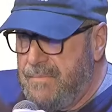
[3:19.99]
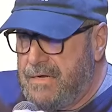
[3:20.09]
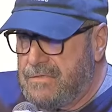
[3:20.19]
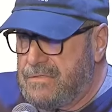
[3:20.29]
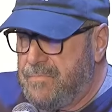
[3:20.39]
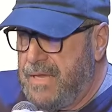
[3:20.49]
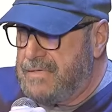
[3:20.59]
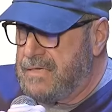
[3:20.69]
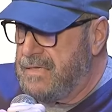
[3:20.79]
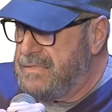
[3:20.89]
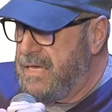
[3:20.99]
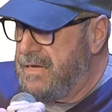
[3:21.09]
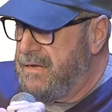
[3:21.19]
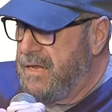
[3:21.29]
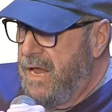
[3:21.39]
makers basically
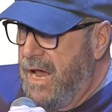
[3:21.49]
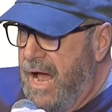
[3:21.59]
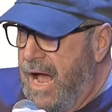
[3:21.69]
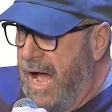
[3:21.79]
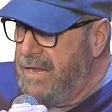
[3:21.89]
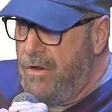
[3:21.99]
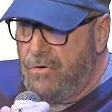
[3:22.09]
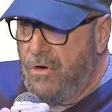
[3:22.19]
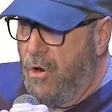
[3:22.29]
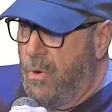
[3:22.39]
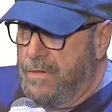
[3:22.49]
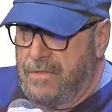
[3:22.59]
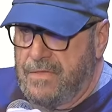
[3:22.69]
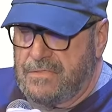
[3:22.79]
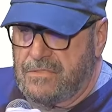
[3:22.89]
said, I don't know whether
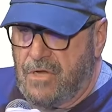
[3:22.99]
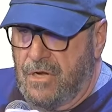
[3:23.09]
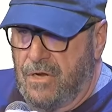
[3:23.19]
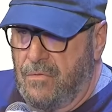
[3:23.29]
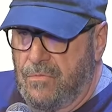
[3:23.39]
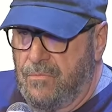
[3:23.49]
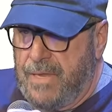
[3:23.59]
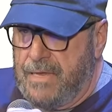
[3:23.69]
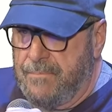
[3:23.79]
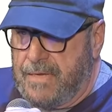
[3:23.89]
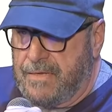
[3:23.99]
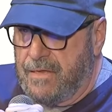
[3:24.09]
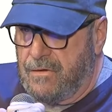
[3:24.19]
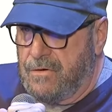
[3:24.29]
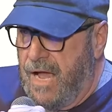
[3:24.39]
this is going to be a big
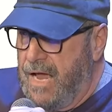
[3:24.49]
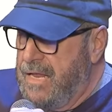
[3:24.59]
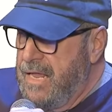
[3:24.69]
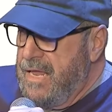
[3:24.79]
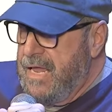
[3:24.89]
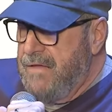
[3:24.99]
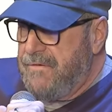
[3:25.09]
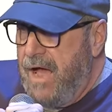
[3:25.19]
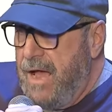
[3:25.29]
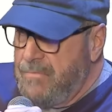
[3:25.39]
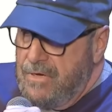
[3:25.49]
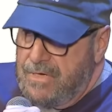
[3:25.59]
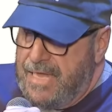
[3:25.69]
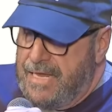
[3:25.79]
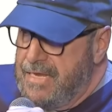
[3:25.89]
deal or not. If I'm going to
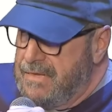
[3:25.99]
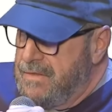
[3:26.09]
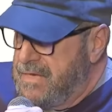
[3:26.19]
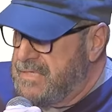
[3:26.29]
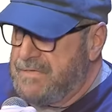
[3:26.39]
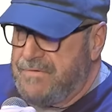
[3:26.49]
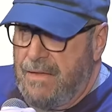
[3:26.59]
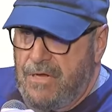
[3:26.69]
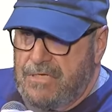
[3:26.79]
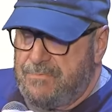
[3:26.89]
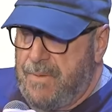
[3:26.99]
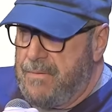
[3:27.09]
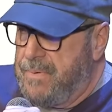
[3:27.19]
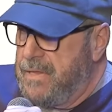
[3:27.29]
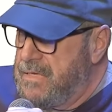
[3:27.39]
get into this, if I'm going to
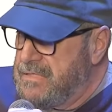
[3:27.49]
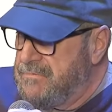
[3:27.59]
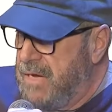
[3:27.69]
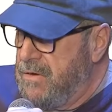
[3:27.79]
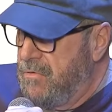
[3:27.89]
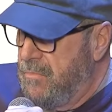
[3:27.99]
spend billions of my own